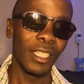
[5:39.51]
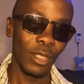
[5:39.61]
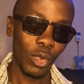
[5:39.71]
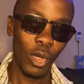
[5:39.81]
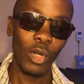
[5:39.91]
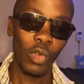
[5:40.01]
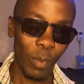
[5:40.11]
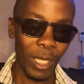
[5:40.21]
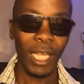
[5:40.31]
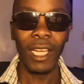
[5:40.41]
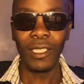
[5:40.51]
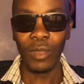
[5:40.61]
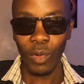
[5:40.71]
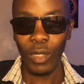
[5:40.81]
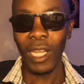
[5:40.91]
It is going to make
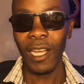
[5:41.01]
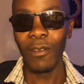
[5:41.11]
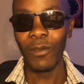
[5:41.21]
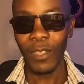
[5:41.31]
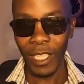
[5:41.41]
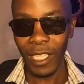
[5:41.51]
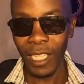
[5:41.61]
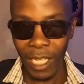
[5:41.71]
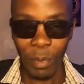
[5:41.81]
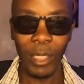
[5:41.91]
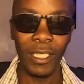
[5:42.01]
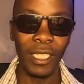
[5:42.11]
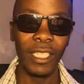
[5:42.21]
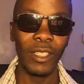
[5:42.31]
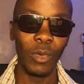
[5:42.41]
us not have thinking
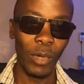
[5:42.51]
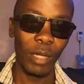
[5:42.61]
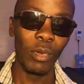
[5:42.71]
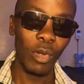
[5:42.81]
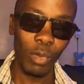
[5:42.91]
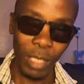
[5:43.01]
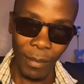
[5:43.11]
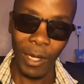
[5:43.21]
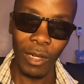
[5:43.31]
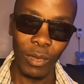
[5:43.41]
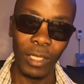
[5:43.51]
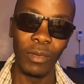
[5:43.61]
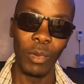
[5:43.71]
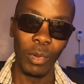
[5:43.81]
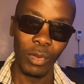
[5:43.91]
capacity. When we go to the
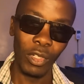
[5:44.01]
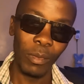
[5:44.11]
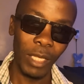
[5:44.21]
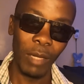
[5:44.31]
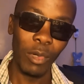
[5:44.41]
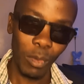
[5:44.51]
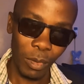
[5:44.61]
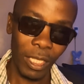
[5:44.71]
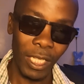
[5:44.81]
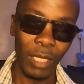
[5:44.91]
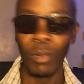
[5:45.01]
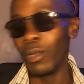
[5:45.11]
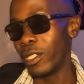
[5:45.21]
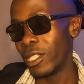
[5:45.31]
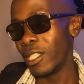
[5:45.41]
ballot, we will not be able to think.
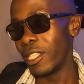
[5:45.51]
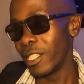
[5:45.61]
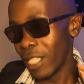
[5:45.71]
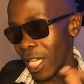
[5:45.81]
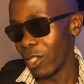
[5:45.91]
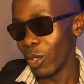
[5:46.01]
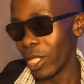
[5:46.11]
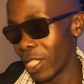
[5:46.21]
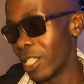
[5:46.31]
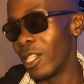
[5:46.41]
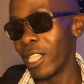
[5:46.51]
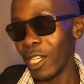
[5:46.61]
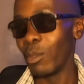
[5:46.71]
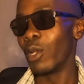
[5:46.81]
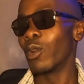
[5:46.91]
We will see this guy donated
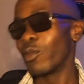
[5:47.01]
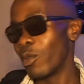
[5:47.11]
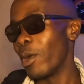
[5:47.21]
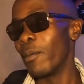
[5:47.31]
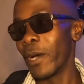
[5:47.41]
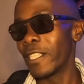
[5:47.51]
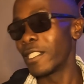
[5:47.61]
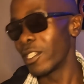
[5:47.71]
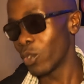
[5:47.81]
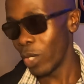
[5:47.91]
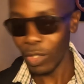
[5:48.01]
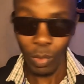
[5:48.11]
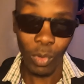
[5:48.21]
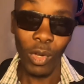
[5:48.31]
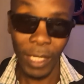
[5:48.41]
10 million for my pastor, so I
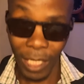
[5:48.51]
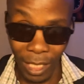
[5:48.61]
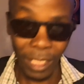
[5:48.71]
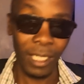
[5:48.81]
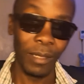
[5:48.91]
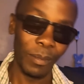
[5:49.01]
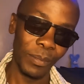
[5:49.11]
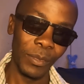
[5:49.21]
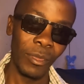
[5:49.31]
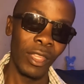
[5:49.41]
should go and elect him.